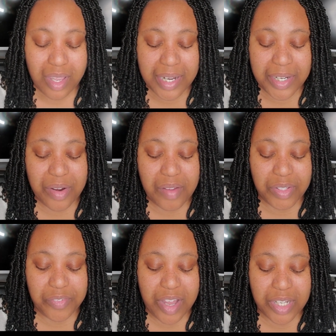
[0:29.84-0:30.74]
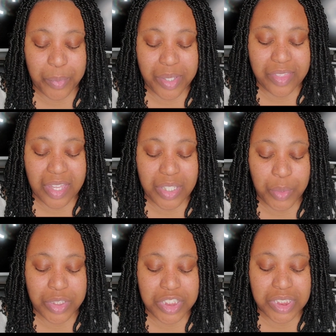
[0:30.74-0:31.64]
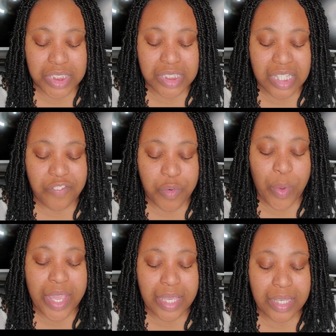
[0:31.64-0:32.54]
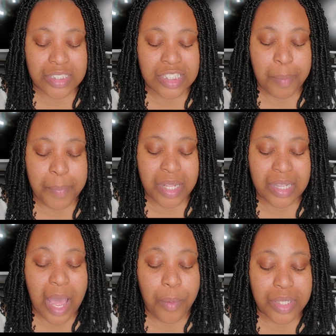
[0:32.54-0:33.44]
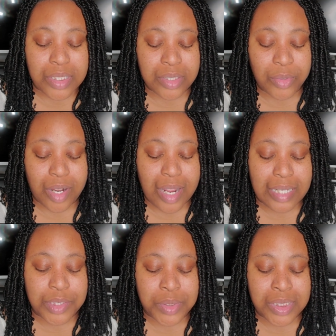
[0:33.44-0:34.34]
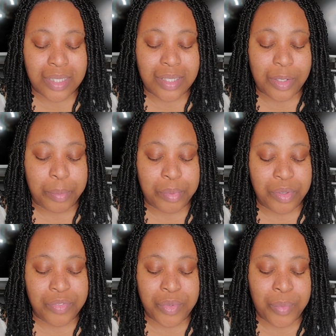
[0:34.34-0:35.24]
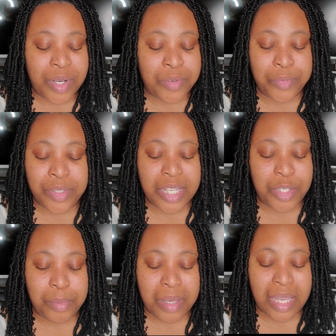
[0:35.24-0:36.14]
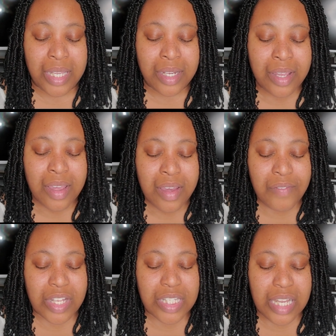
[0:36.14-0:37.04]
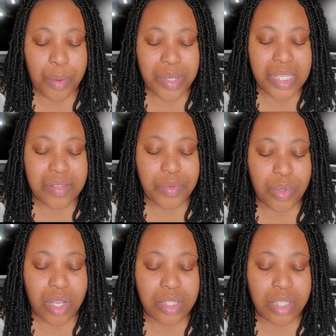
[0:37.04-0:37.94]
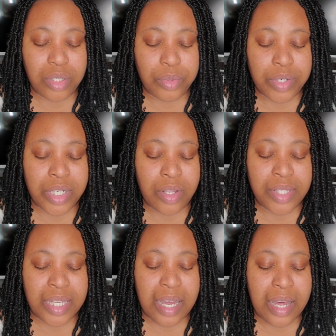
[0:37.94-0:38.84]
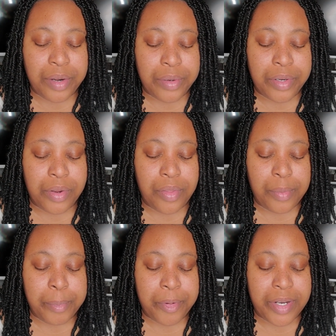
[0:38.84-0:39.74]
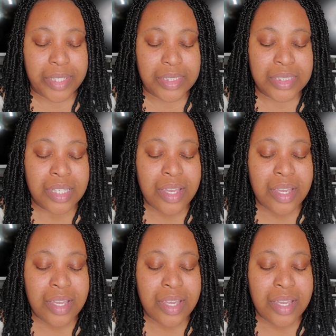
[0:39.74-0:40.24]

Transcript: Dear Heavenly Father, we thank you in Jesus' name for waking us up and allowing us, Lord God, to see another beautiful, wonderful day you made. Father God, we give you all the glory, all the honor, and all the praise.